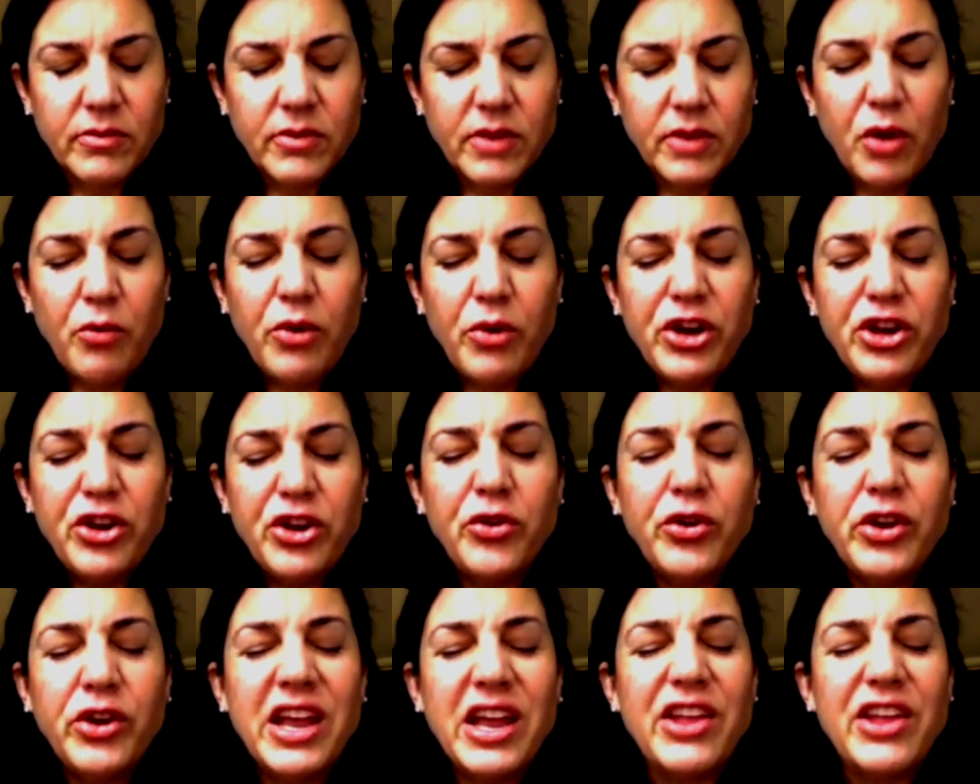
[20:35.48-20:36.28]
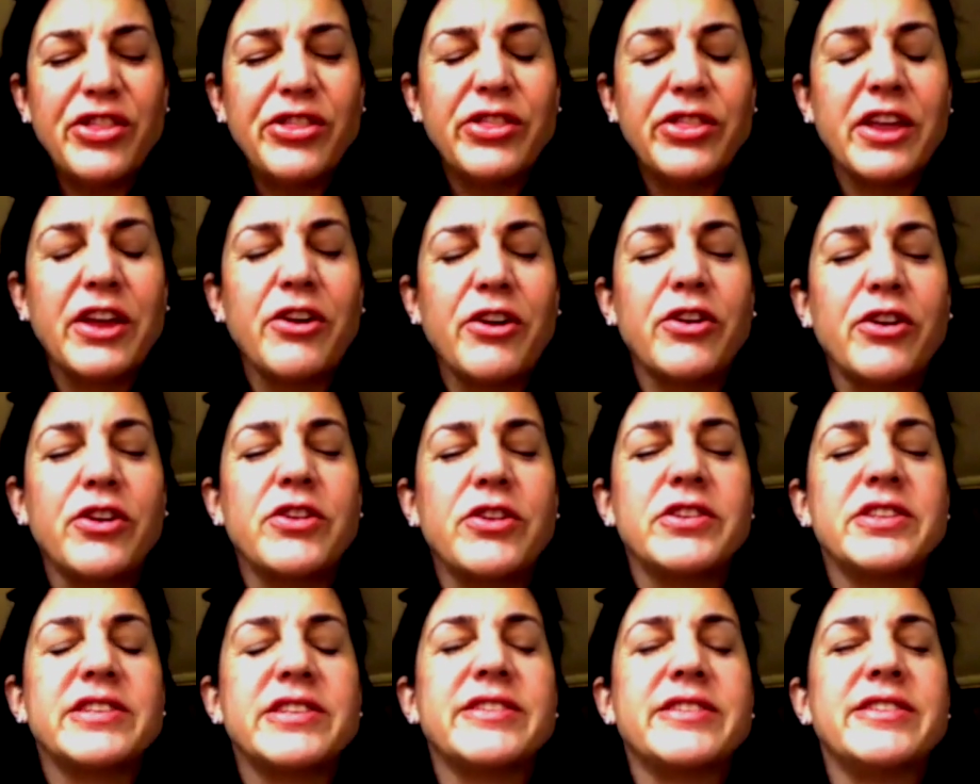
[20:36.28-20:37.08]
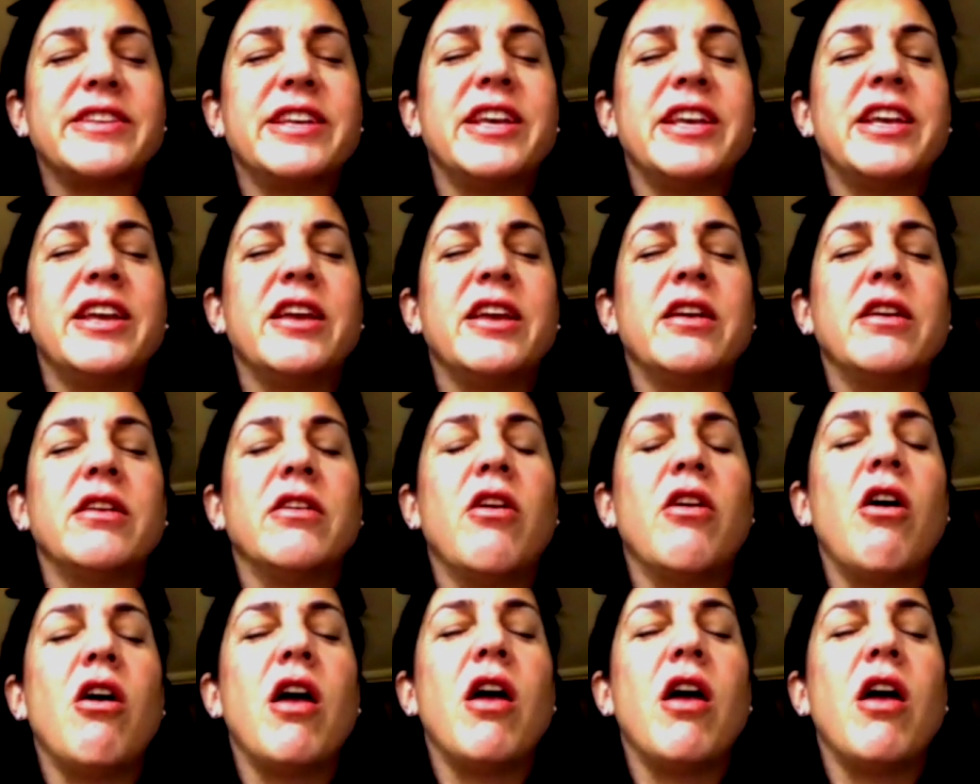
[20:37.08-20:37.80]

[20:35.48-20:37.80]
When you get there, you see